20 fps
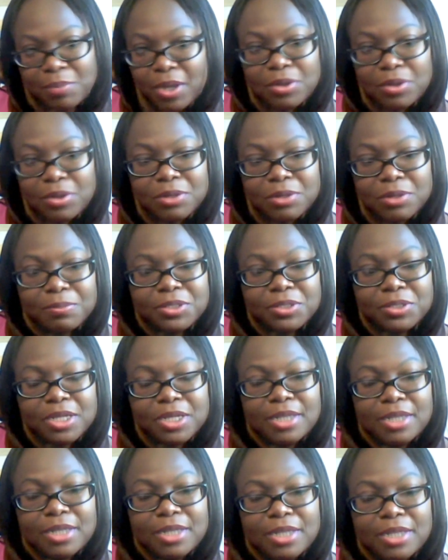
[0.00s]
I'm not going to
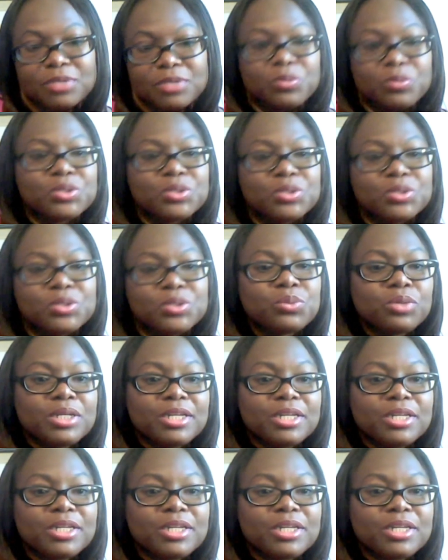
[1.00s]
pretend. It was
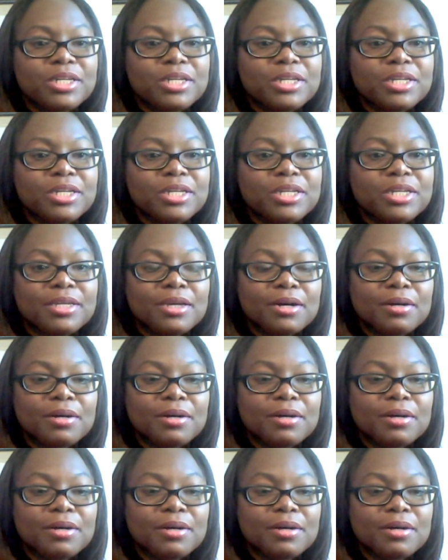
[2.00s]
really
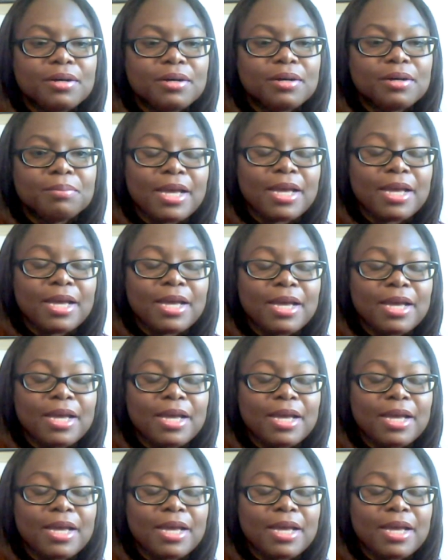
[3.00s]
time
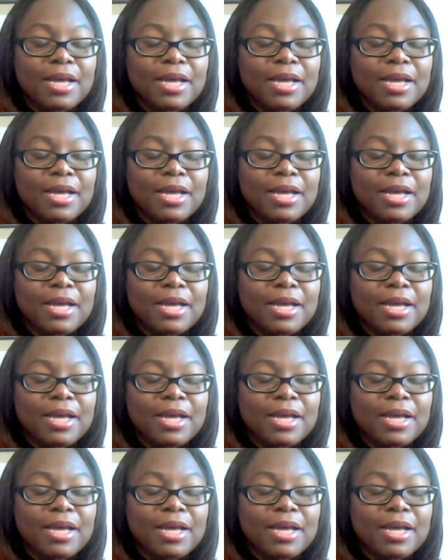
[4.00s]
staying ahead of
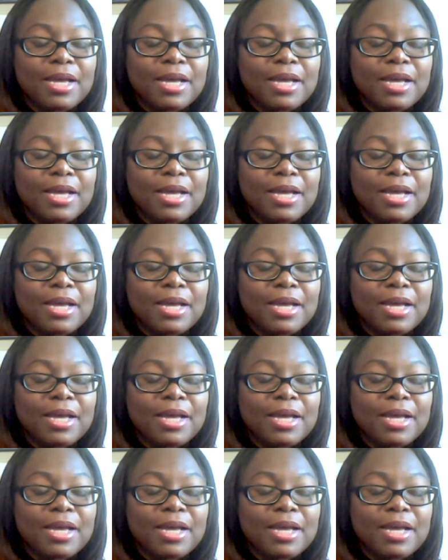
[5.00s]
my pain.